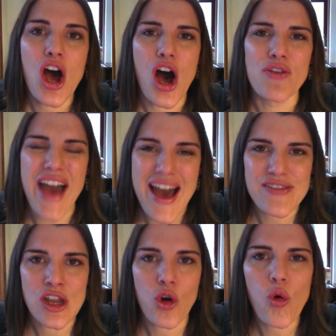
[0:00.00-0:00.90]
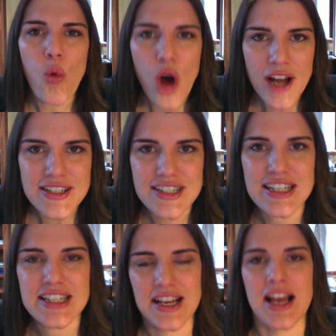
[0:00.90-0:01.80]
of having
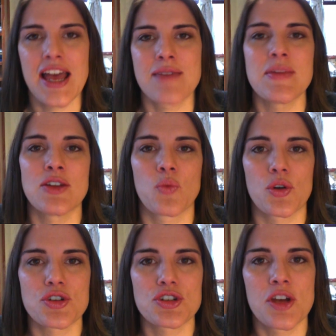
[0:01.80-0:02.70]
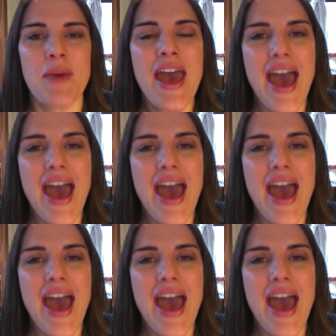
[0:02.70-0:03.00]
quantity time in worship,